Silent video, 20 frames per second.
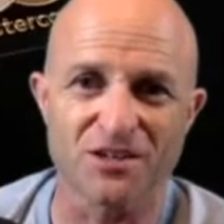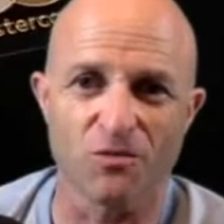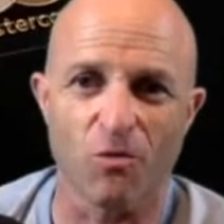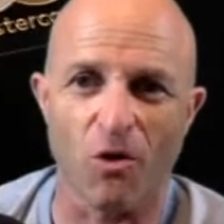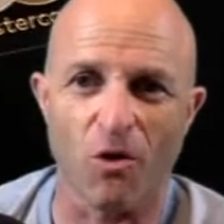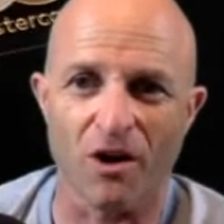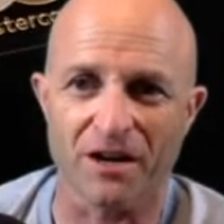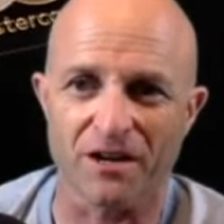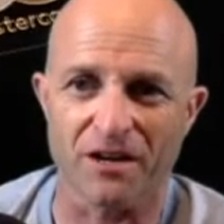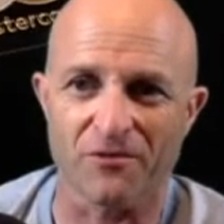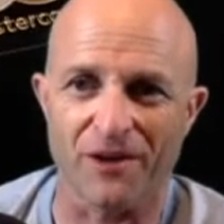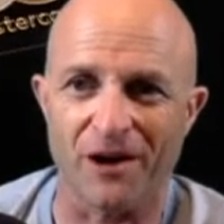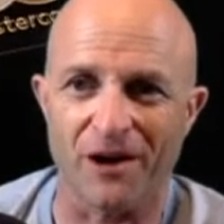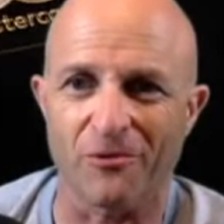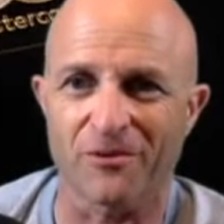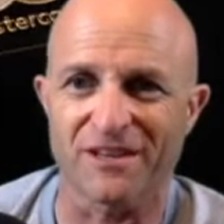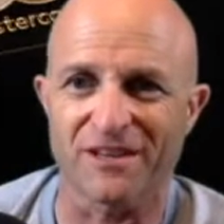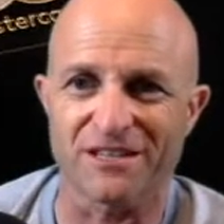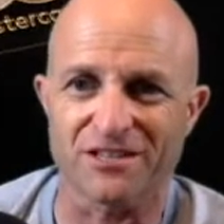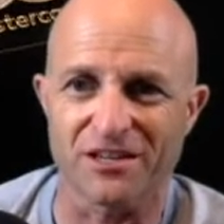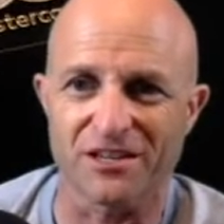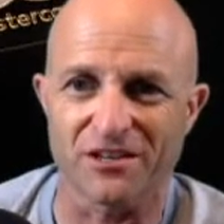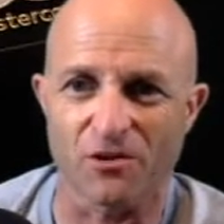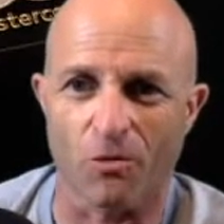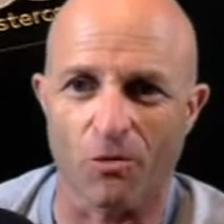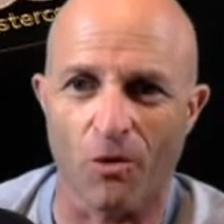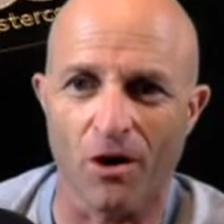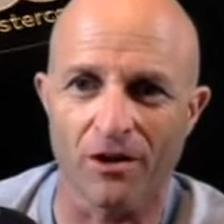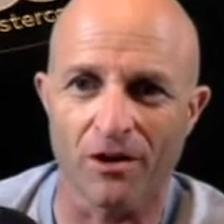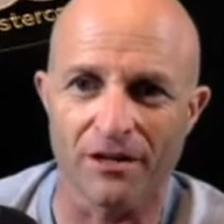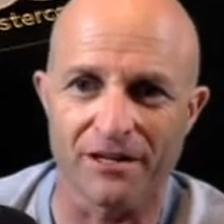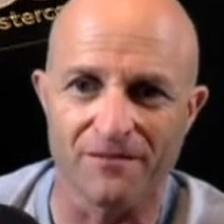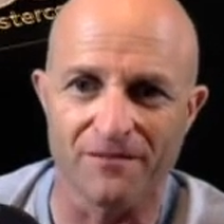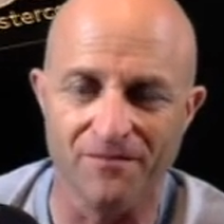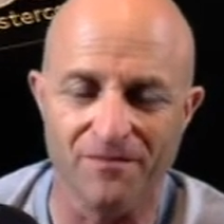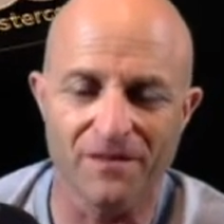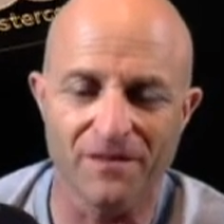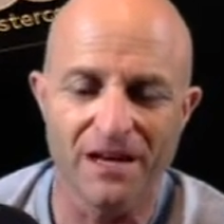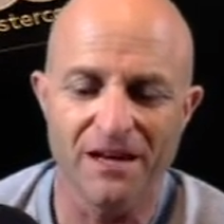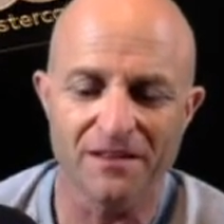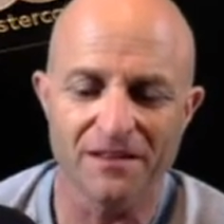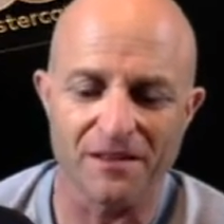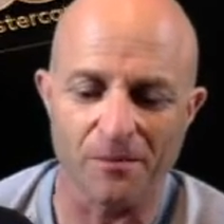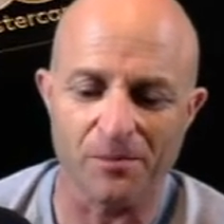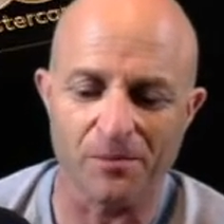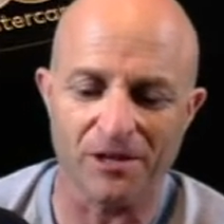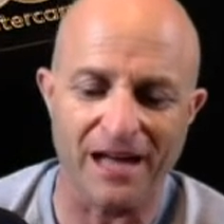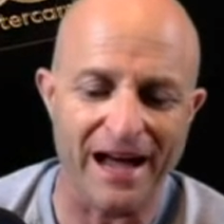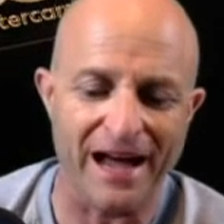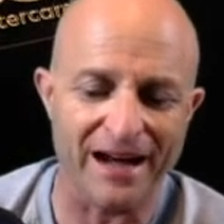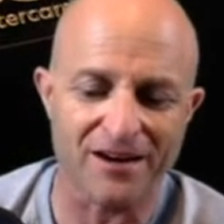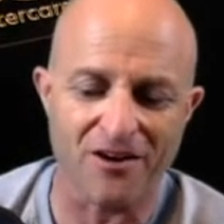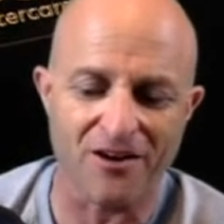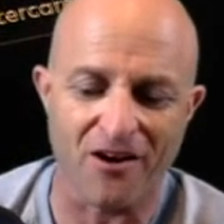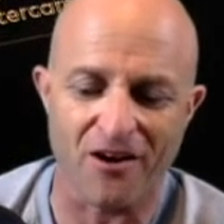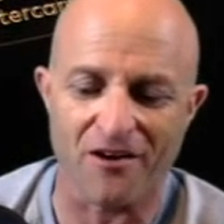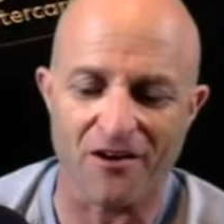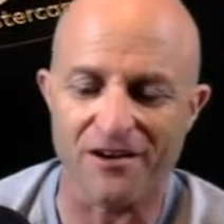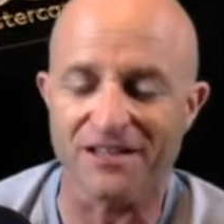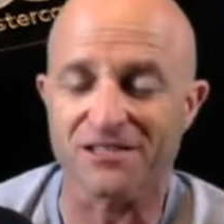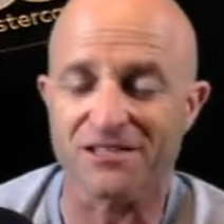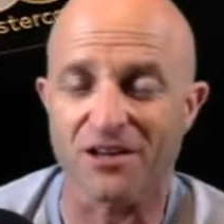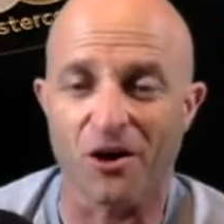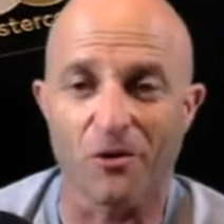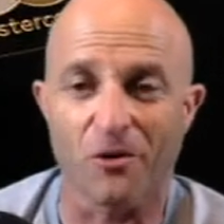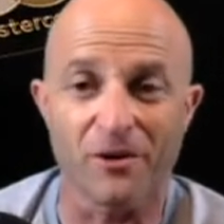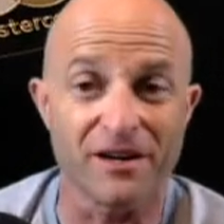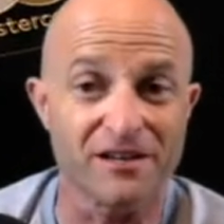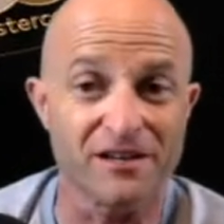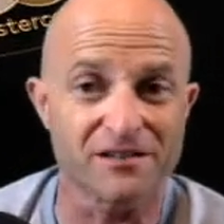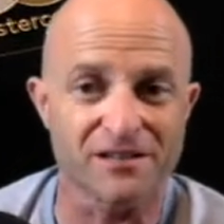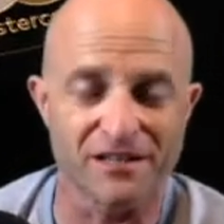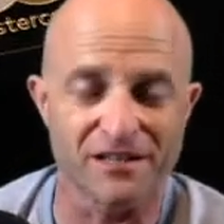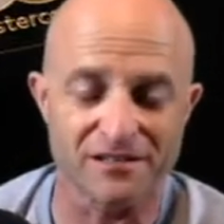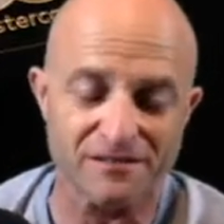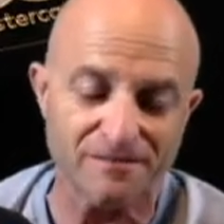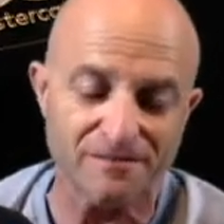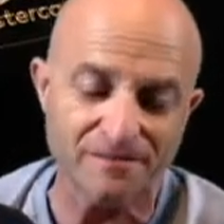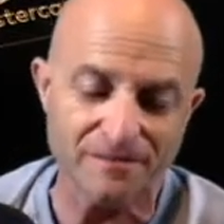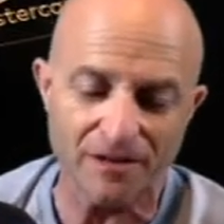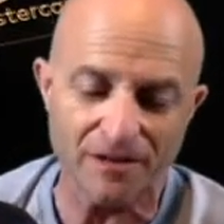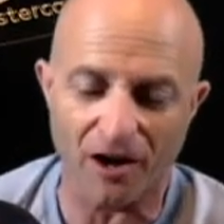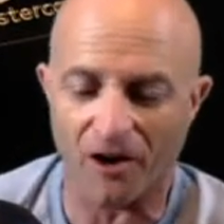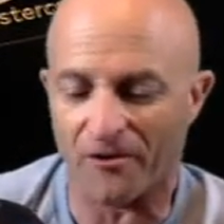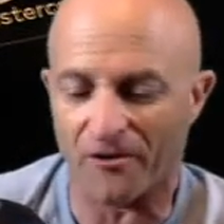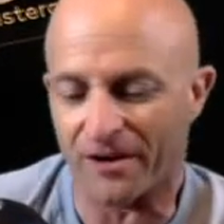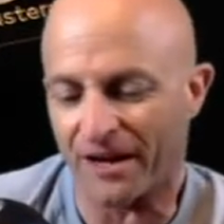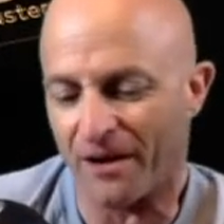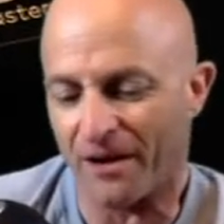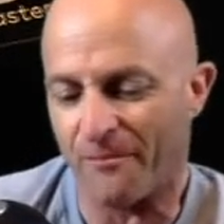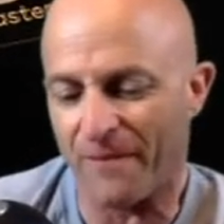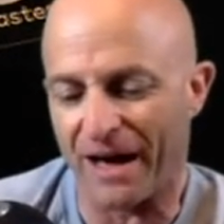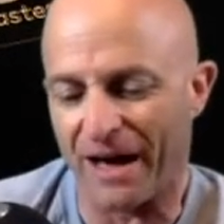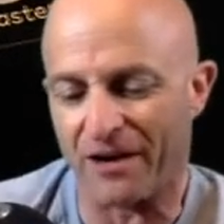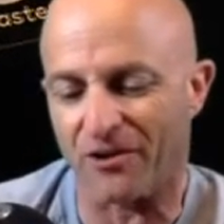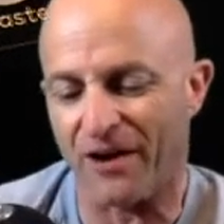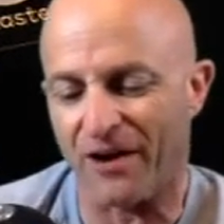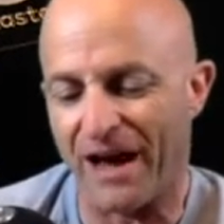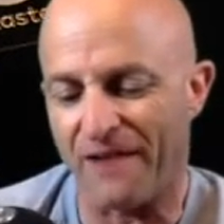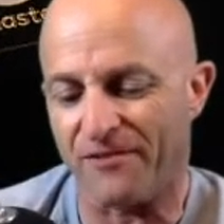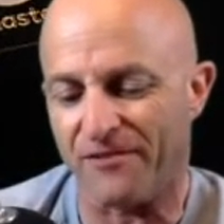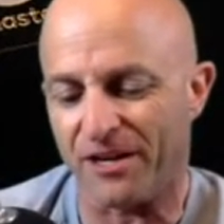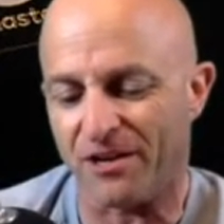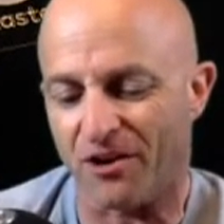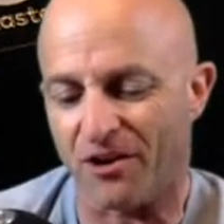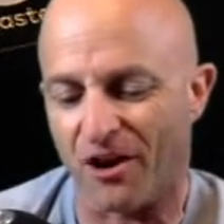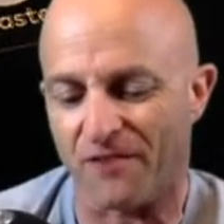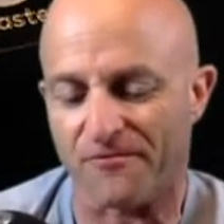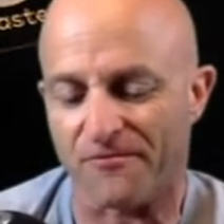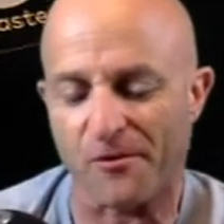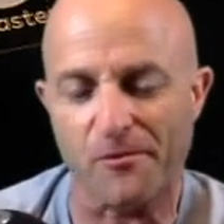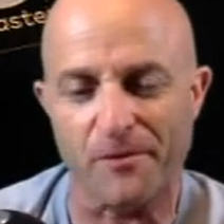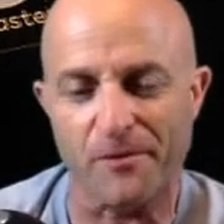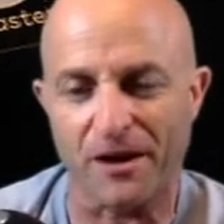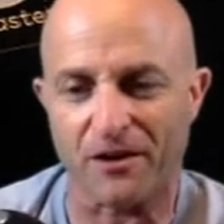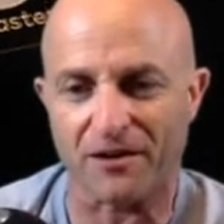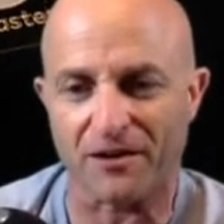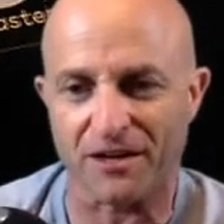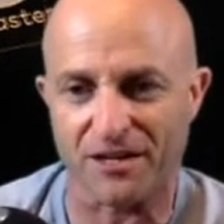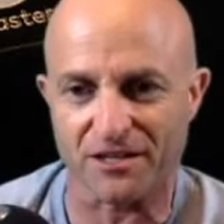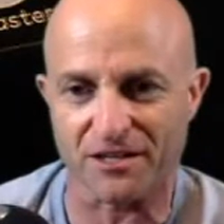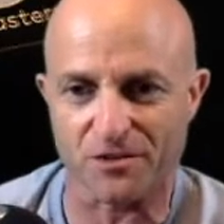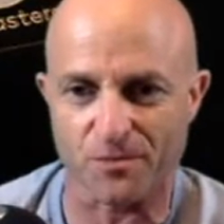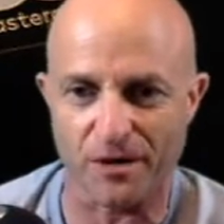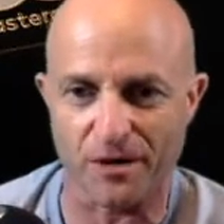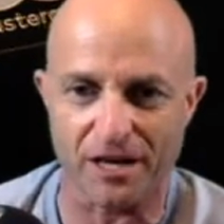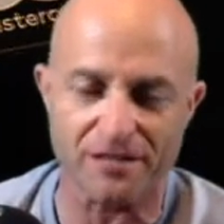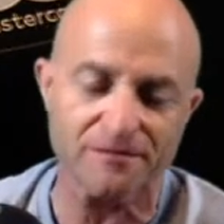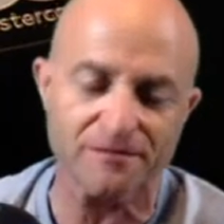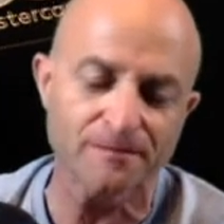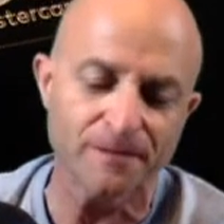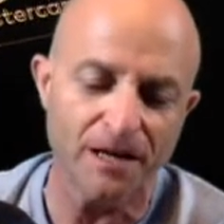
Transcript: walking around with this in your wallet? The black card is already a metal heavy card from American Express.